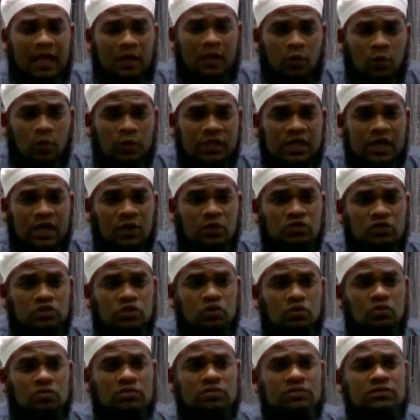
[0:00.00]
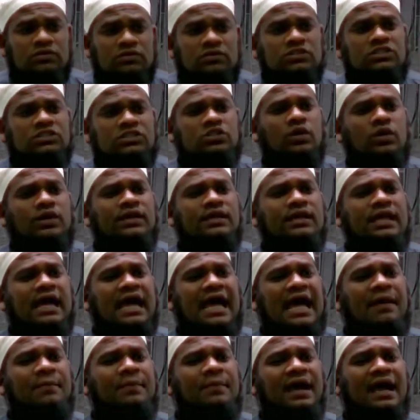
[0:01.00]
Now we go to
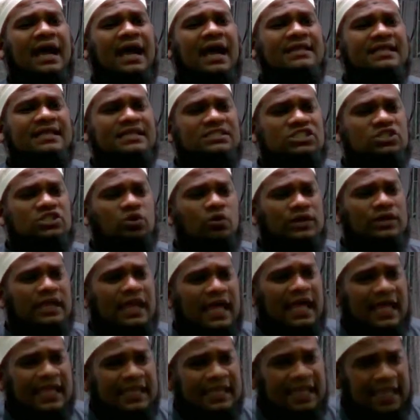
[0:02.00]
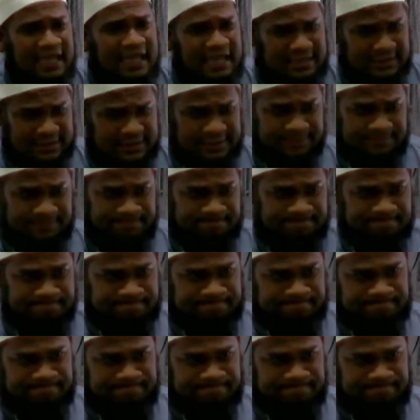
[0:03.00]
sunnah ab'ad and sunnah hayat.